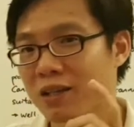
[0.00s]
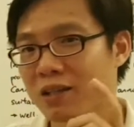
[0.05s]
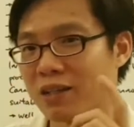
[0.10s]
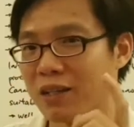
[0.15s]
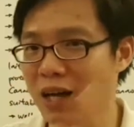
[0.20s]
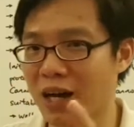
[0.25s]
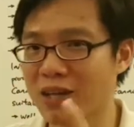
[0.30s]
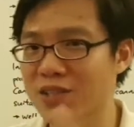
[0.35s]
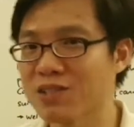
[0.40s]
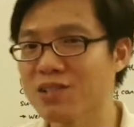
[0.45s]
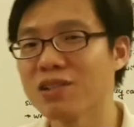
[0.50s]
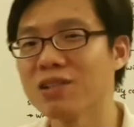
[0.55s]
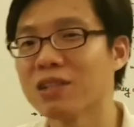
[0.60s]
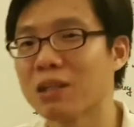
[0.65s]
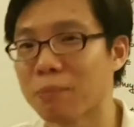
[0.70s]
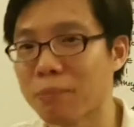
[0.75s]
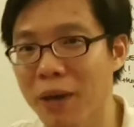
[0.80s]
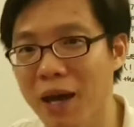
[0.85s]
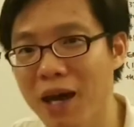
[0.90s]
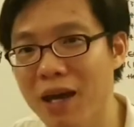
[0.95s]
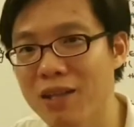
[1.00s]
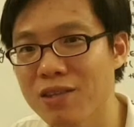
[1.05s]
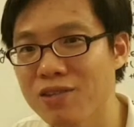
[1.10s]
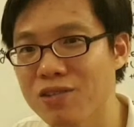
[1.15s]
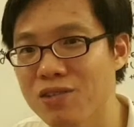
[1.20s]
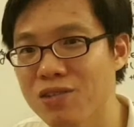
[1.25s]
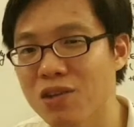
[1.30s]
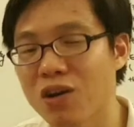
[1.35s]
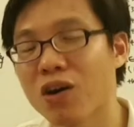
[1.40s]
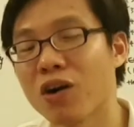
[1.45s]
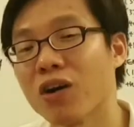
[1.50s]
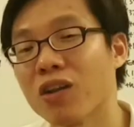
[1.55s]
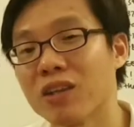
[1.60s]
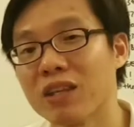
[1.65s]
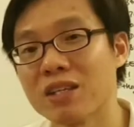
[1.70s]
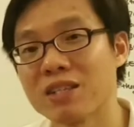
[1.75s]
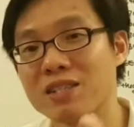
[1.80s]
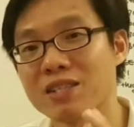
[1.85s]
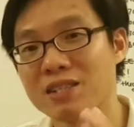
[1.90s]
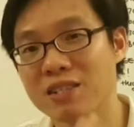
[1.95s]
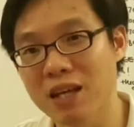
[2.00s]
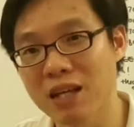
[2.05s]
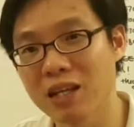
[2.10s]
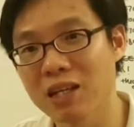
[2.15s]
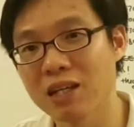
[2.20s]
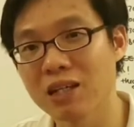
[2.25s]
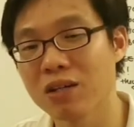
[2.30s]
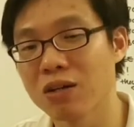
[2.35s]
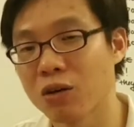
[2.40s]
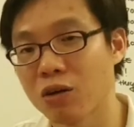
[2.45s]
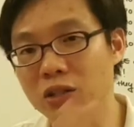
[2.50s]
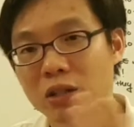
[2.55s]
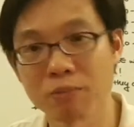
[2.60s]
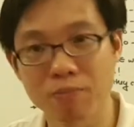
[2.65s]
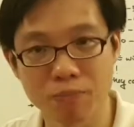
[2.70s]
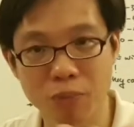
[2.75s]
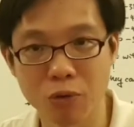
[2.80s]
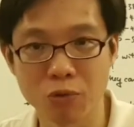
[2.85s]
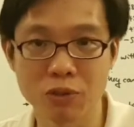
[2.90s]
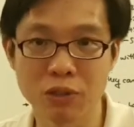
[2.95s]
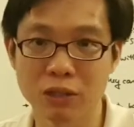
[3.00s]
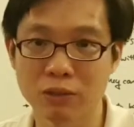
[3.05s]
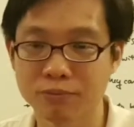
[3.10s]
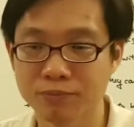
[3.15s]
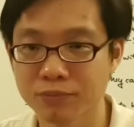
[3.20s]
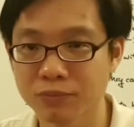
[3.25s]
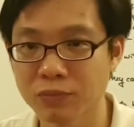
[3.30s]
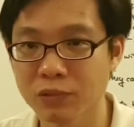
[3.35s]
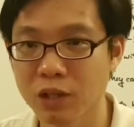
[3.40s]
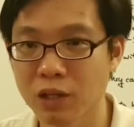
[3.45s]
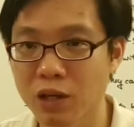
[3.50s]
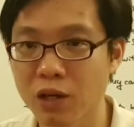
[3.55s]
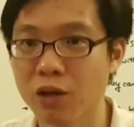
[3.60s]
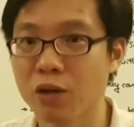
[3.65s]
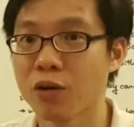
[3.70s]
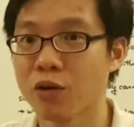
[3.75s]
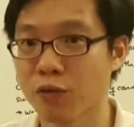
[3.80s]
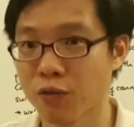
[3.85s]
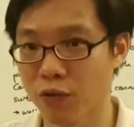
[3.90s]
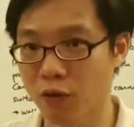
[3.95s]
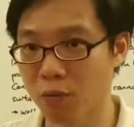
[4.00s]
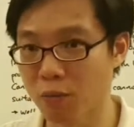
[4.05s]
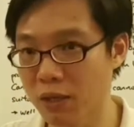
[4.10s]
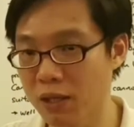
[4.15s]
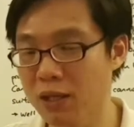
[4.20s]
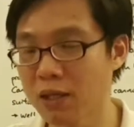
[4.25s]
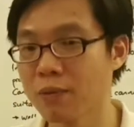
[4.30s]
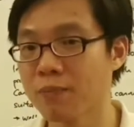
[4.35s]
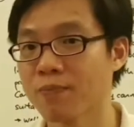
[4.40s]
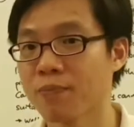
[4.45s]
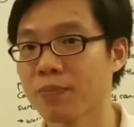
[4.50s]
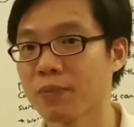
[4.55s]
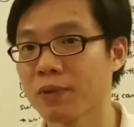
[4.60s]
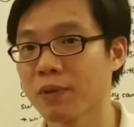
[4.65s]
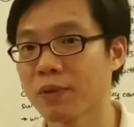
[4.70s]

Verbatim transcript: The answer depends on the seller or the buyer. For me,